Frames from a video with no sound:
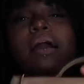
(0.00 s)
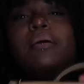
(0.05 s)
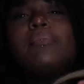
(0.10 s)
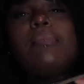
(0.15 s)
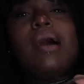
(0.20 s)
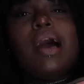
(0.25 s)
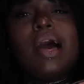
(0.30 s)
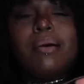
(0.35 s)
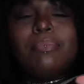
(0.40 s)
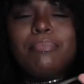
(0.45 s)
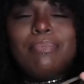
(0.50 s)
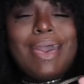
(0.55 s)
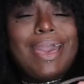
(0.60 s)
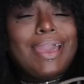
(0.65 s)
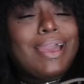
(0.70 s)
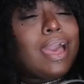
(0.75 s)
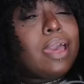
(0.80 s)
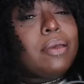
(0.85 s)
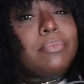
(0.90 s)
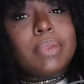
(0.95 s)
a mom
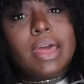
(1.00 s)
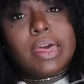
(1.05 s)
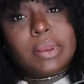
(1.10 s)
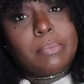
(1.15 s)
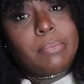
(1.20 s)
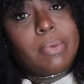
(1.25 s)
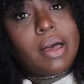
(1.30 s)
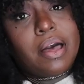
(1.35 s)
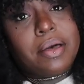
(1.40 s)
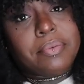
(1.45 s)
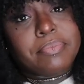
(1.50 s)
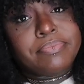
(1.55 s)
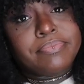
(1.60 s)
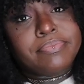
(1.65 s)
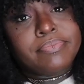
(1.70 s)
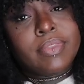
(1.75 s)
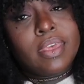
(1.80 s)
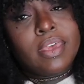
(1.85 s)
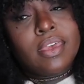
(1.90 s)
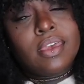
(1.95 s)
bag. I am not a mom.
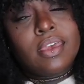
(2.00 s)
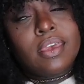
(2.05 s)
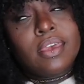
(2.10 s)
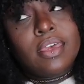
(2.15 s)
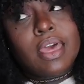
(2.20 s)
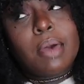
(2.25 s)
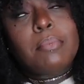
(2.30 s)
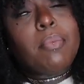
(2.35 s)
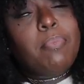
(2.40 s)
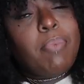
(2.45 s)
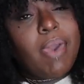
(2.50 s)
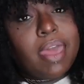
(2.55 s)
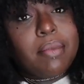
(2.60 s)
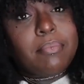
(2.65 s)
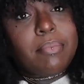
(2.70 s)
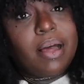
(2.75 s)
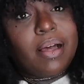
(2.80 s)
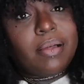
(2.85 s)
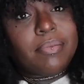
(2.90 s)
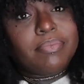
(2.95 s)
I'm a
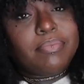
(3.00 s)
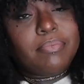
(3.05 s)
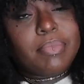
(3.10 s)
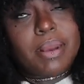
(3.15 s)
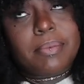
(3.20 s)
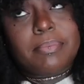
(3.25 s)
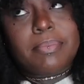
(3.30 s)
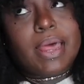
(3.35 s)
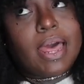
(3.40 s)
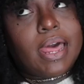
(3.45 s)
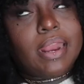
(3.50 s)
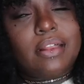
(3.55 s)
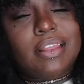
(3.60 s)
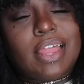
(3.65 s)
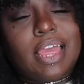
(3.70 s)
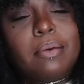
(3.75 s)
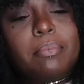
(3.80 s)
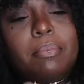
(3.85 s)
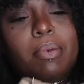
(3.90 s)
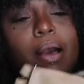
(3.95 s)
pet mom, but I'm not a,
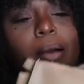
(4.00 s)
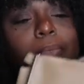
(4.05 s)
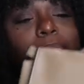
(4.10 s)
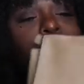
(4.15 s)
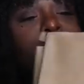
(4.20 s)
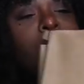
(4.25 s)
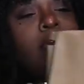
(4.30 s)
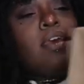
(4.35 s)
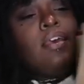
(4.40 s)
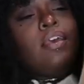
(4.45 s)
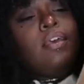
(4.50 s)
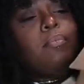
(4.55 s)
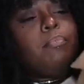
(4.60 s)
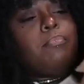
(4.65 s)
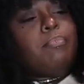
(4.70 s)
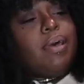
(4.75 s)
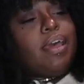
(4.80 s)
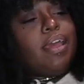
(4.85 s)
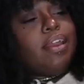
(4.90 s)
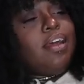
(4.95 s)
like a mom.
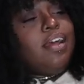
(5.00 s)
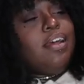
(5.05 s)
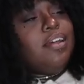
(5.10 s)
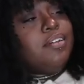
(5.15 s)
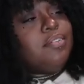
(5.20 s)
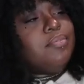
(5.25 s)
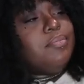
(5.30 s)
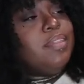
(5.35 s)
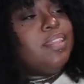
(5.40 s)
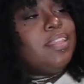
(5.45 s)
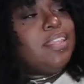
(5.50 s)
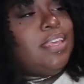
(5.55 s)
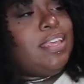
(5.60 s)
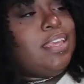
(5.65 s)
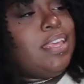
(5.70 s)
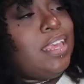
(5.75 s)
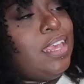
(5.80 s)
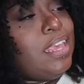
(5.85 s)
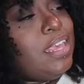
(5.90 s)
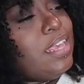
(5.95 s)
But
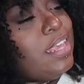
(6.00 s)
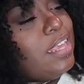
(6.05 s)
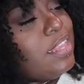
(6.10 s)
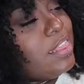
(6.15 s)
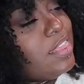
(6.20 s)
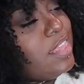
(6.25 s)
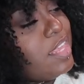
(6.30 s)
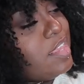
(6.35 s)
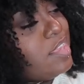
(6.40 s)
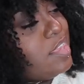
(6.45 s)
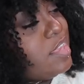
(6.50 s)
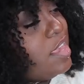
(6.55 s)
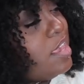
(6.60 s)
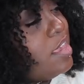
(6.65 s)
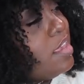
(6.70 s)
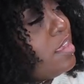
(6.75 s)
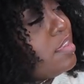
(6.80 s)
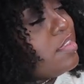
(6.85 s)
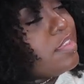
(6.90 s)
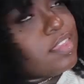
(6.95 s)
this
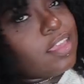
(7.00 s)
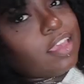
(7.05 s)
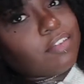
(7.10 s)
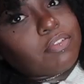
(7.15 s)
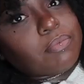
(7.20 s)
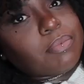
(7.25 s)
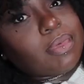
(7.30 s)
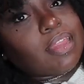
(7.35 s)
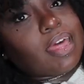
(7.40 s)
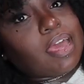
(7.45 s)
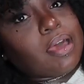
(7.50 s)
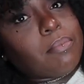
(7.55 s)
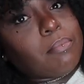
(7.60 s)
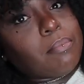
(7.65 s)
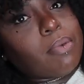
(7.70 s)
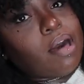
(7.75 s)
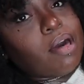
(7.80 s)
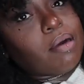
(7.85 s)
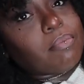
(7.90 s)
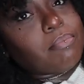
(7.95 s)
is giving me like a
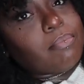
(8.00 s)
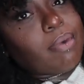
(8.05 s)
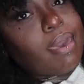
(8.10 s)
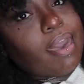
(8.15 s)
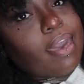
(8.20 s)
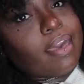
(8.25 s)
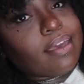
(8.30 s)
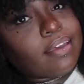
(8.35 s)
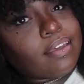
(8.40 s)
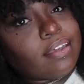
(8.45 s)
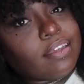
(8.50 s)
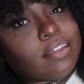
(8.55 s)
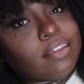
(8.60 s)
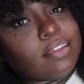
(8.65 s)
mom bag